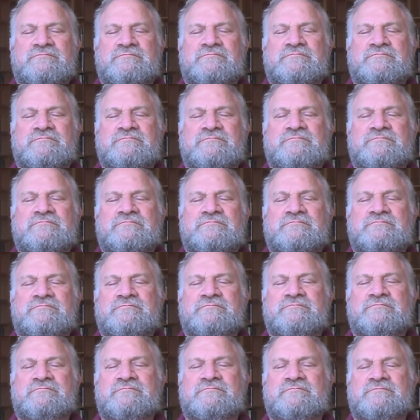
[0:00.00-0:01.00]

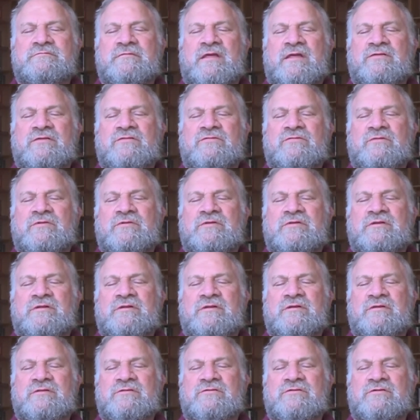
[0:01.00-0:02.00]
How sweet it
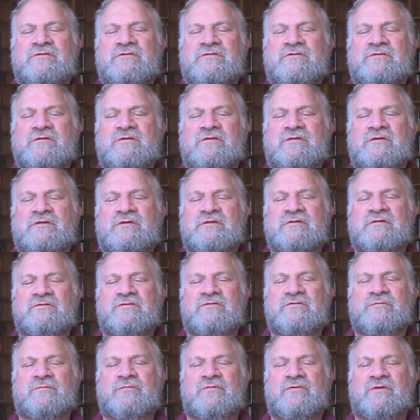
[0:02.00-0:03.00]
is, just sitting,
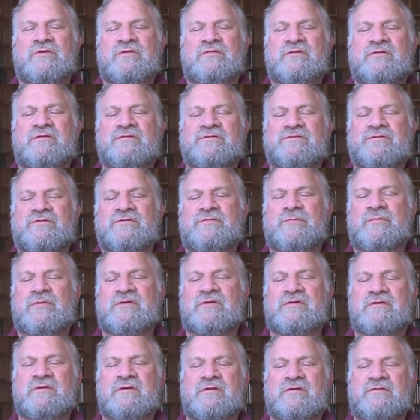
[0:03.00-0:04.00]
just breathing, just
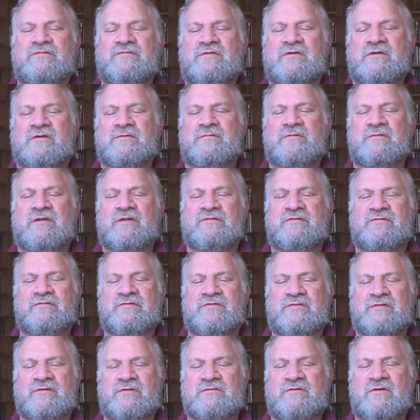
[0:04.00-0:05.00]
being. Forget about
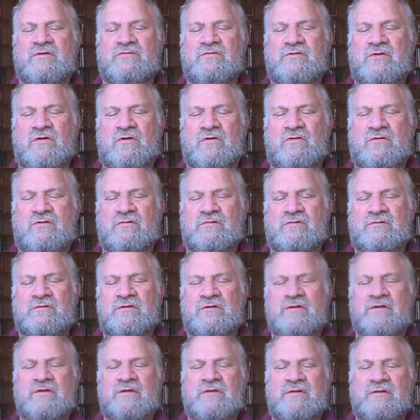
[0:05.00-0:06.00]
everything. No goal,
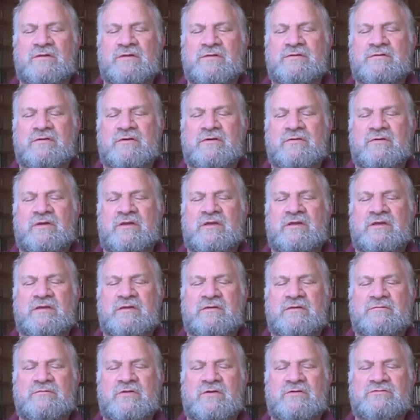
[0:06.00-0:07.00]
no
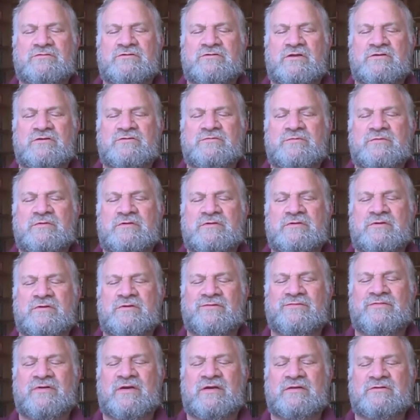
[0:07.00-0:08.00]
aim, no judgment,
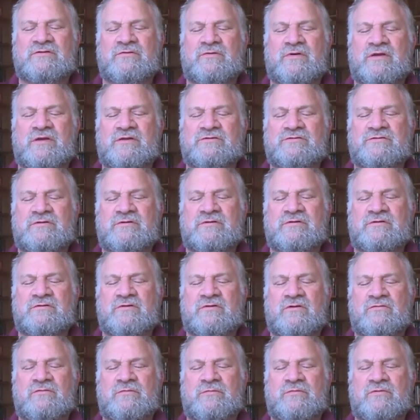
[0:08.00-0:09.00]
no evaluation,
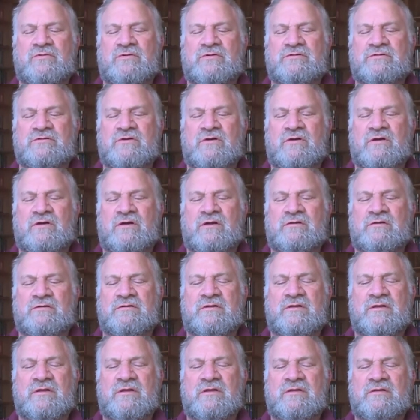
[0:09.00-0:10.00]
no report
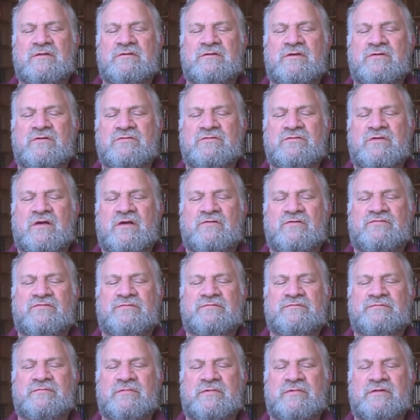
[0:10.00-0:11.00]
card, no self
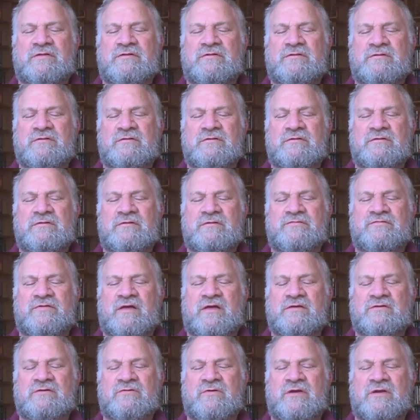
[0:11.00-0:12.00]

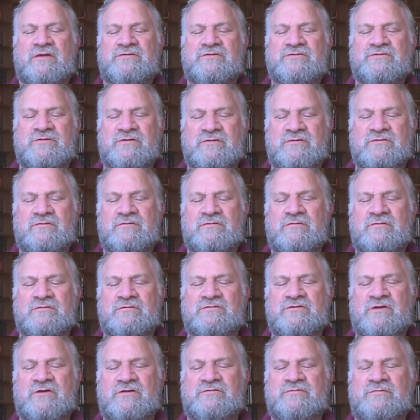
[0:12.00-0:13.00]
evaluation or
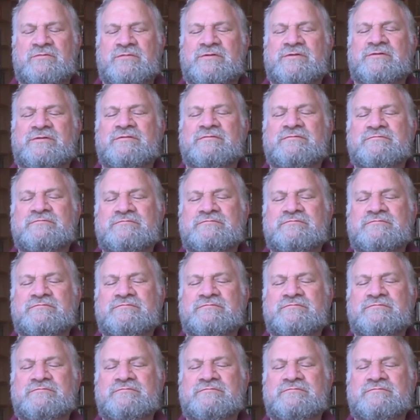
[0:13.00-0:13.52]
judgment.